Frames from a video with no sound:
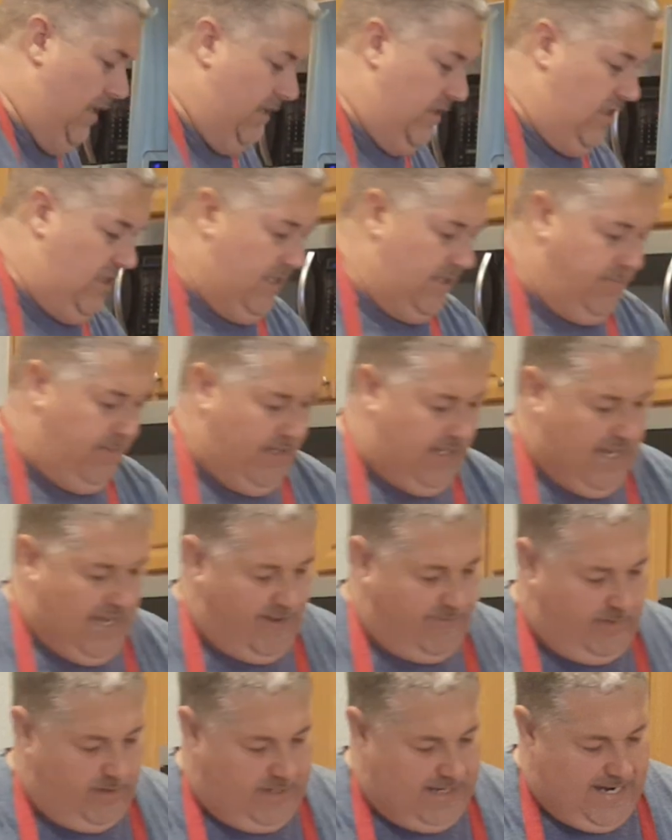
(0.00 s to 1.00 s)
Just be
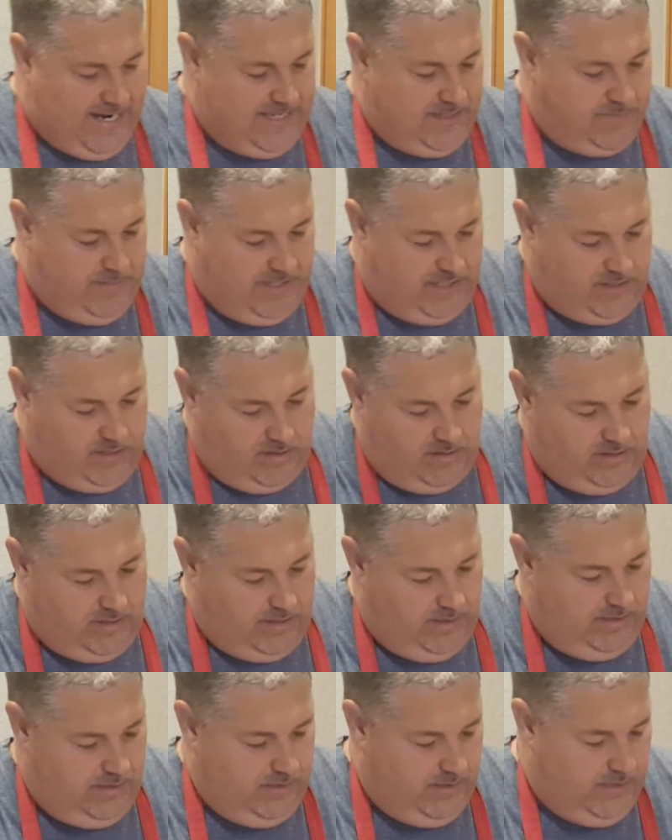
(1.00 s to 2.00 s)
careful, guys. Make
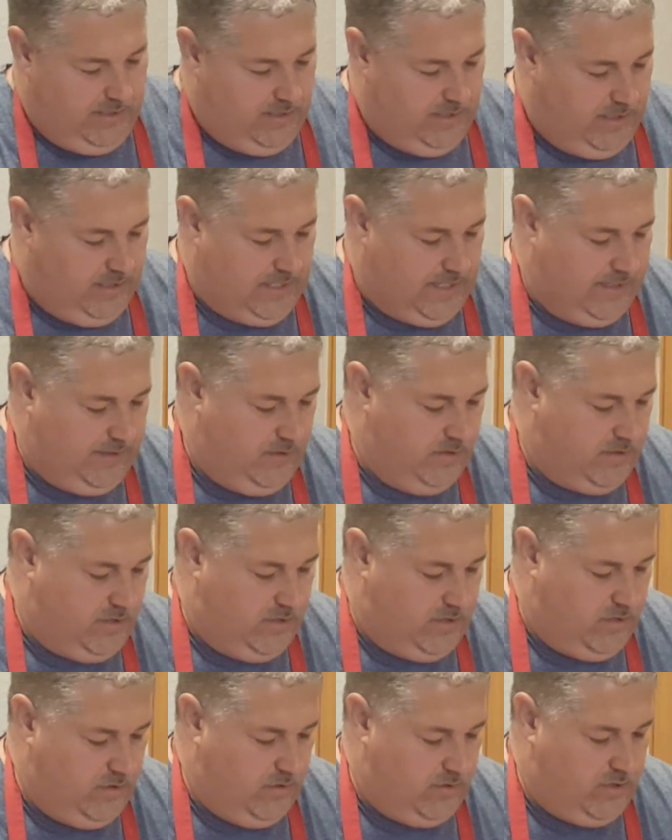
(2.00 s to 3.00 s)
sure you're not using
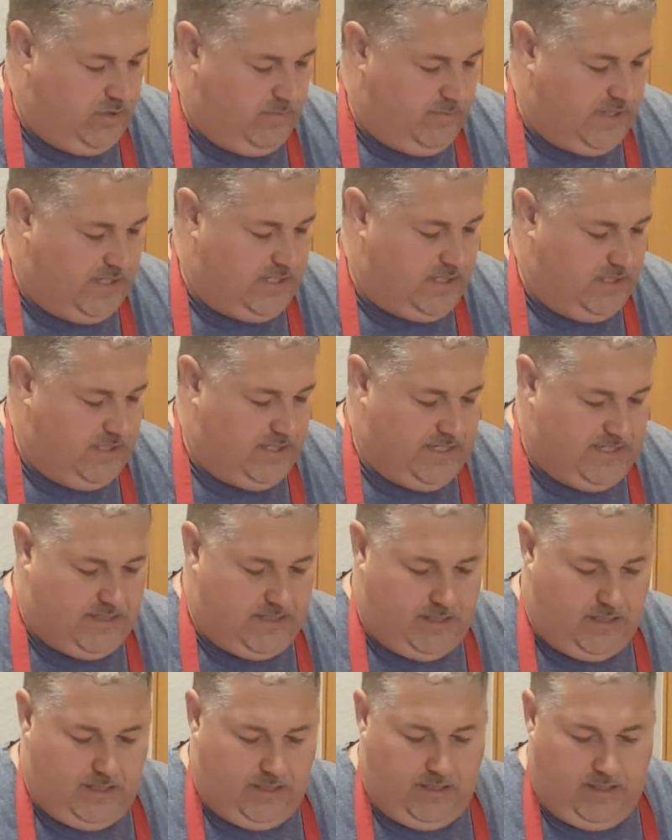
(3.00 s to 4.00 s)
too much of
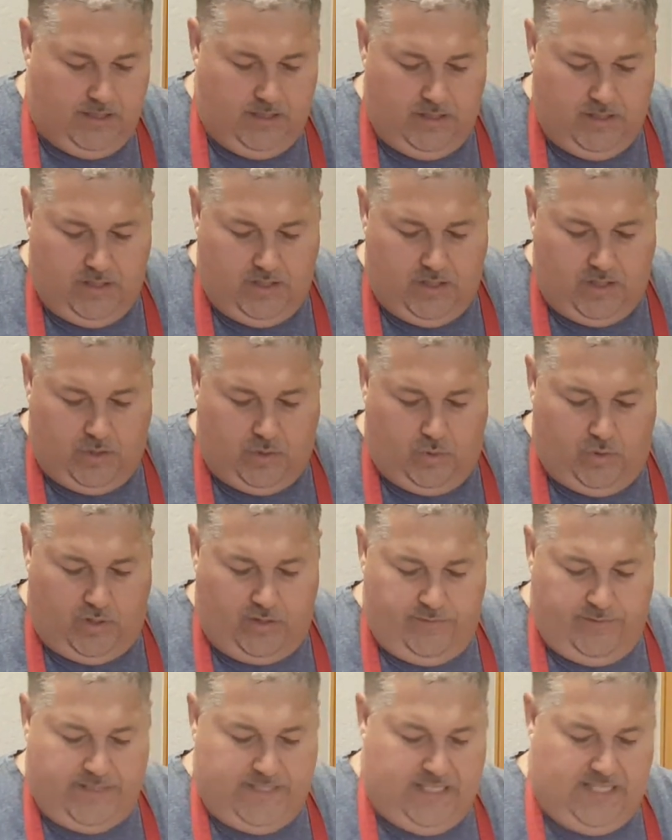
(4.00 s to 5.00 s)
this. 1/4
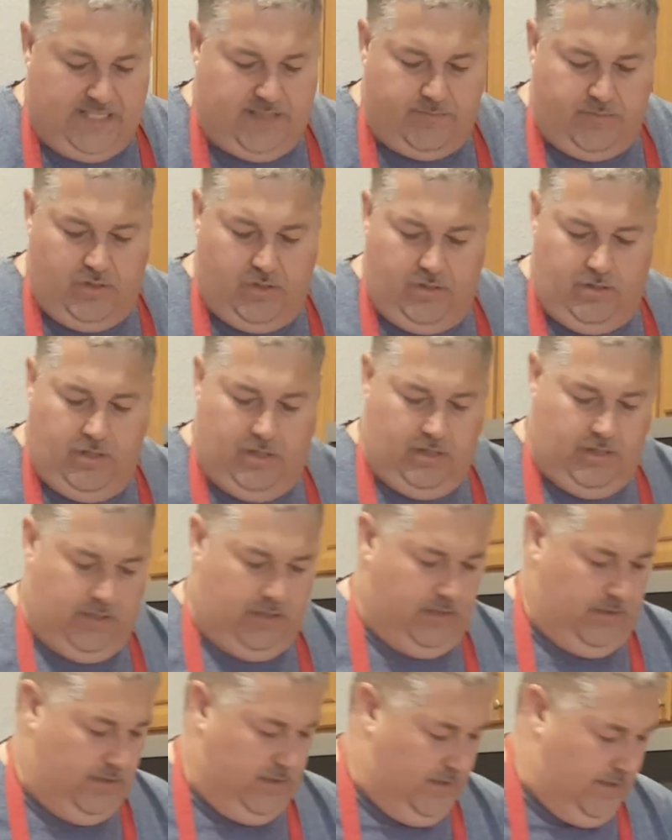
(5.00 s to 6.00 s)
of a teaspoon.
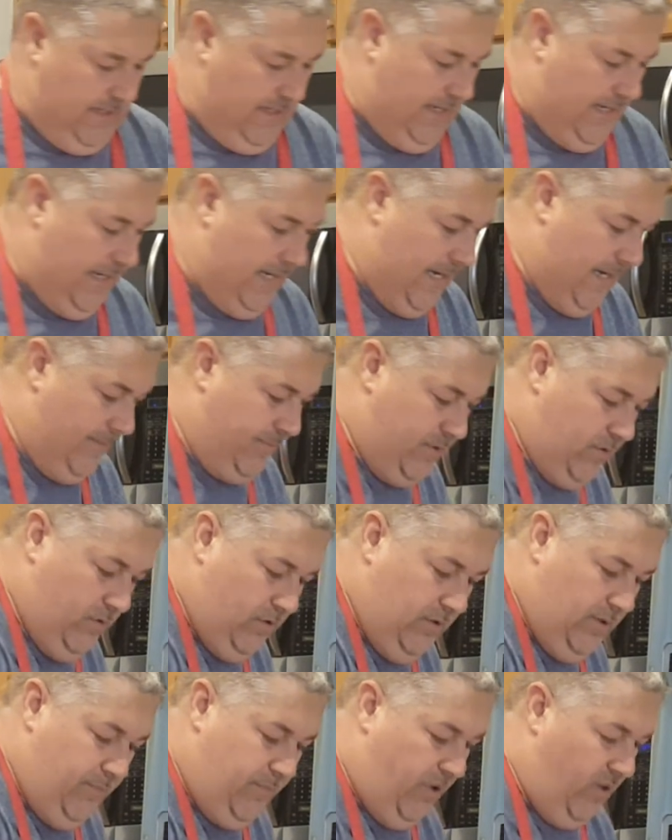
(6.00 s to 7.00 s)

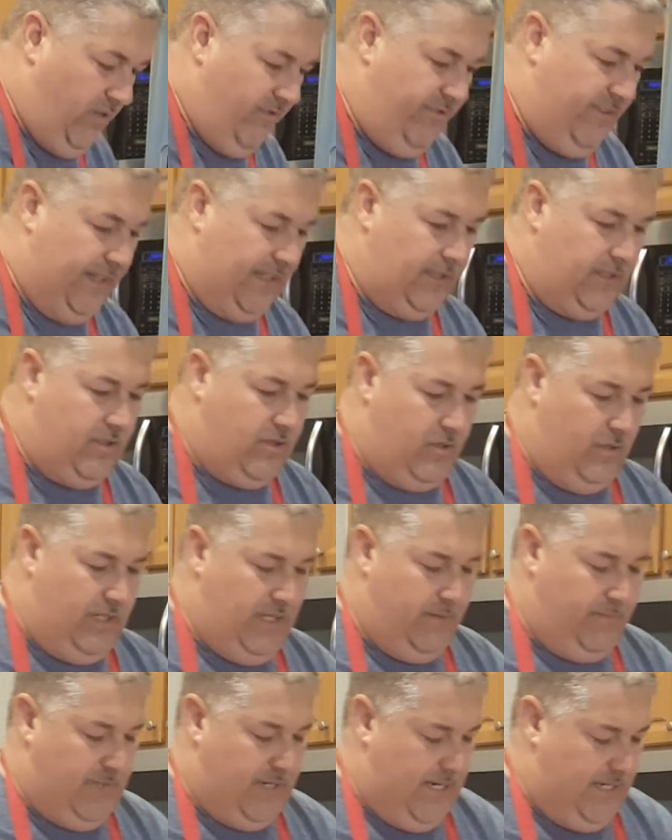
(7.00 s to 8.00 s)
Absolutely perfect.
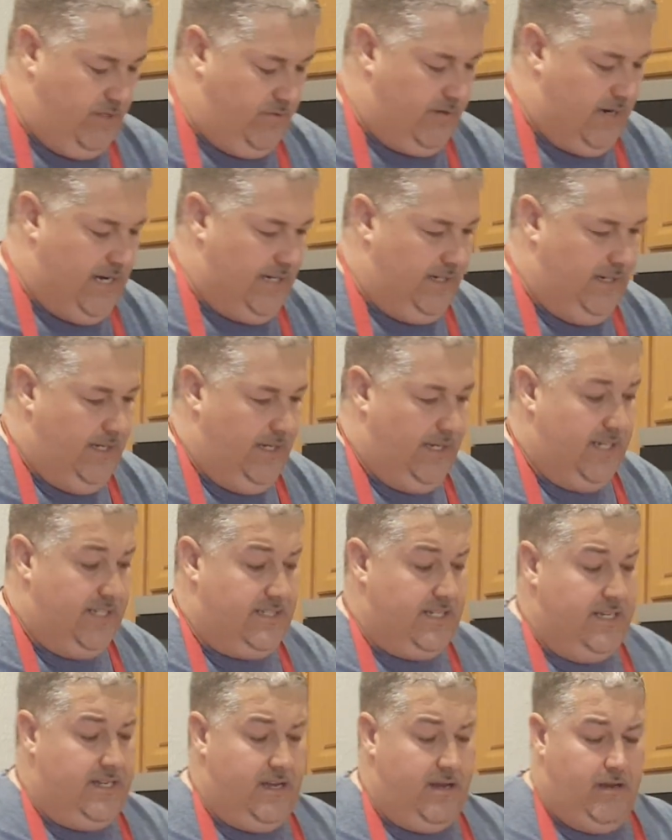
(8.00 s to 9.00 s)
Sodium nitrate is
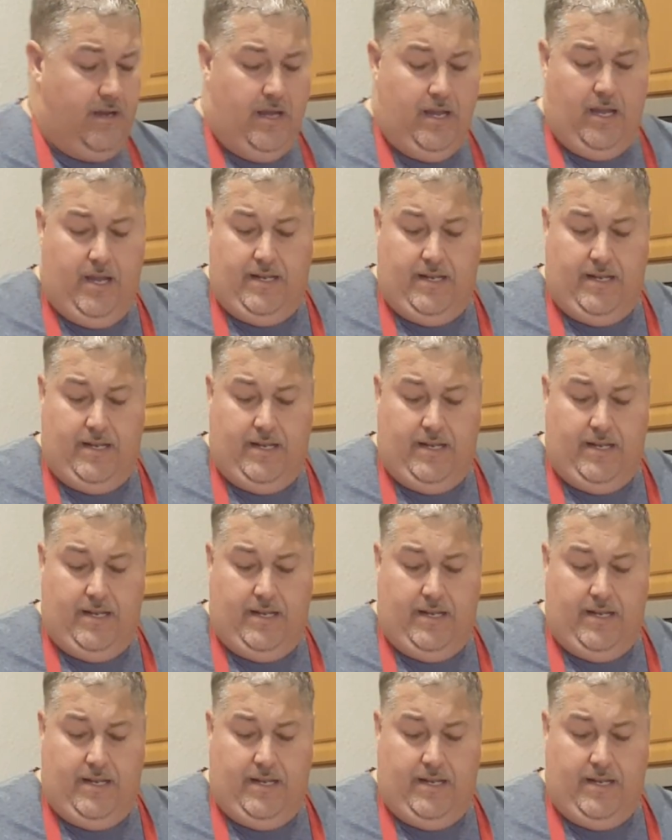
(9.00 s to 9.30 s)
in there.